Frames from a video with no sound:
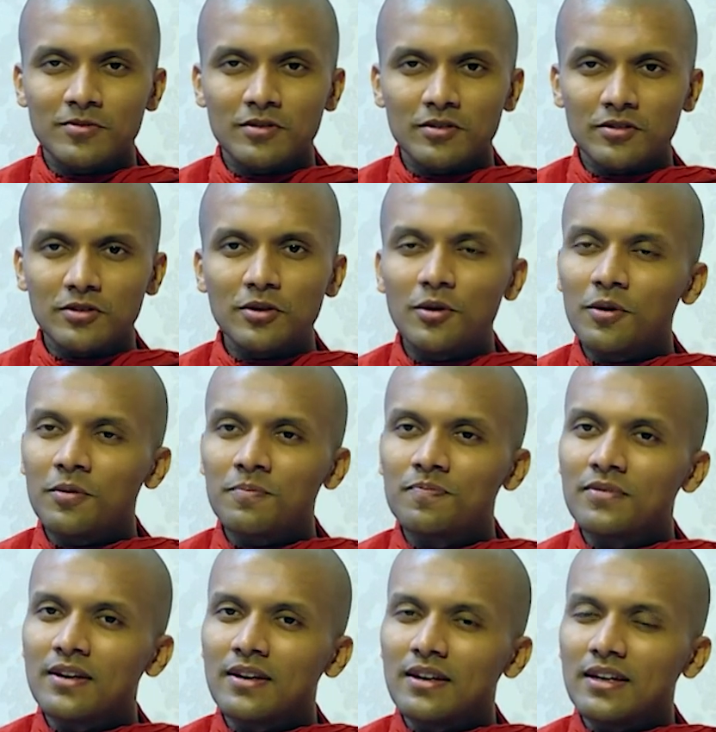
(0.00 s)
So,
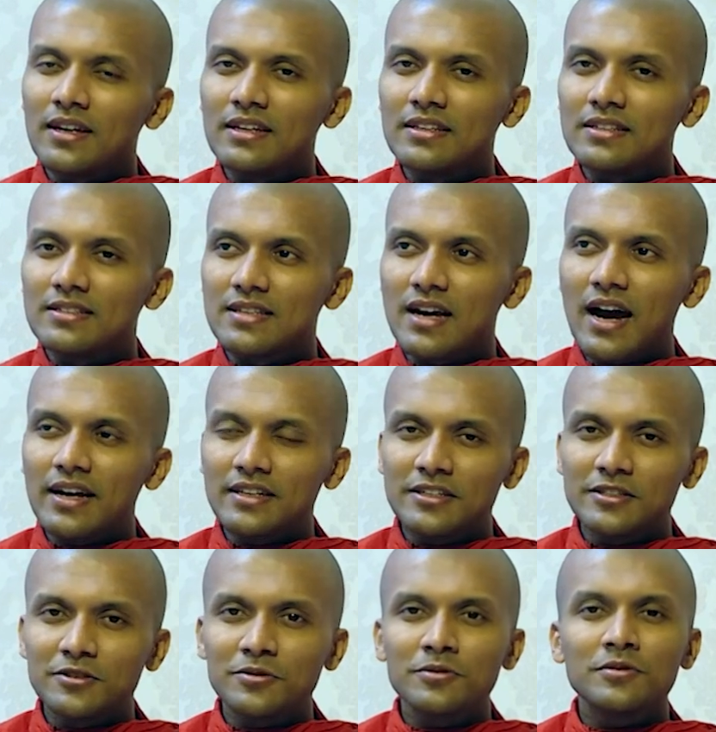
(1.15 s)
he
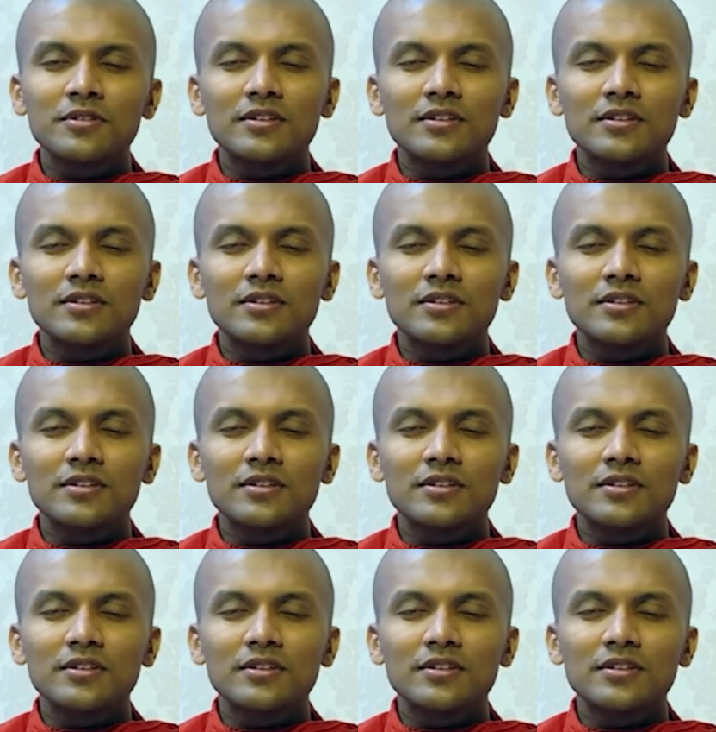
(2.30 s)
decided to